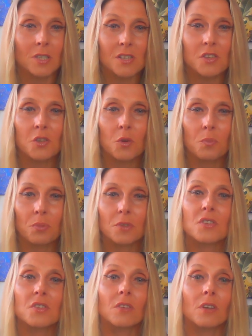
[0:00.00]
This is your
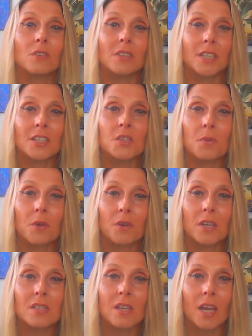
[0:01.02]
personal
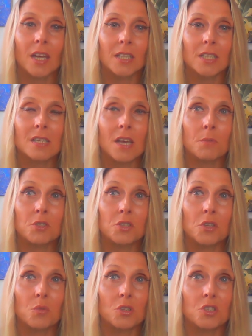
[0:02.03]
experience, and it's up to
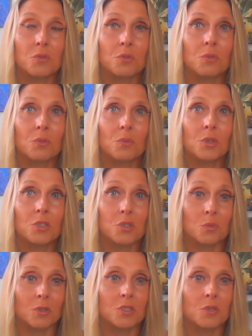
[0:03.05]
you what you
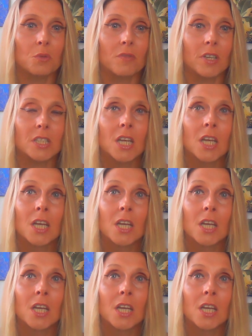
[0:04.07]
will do with it.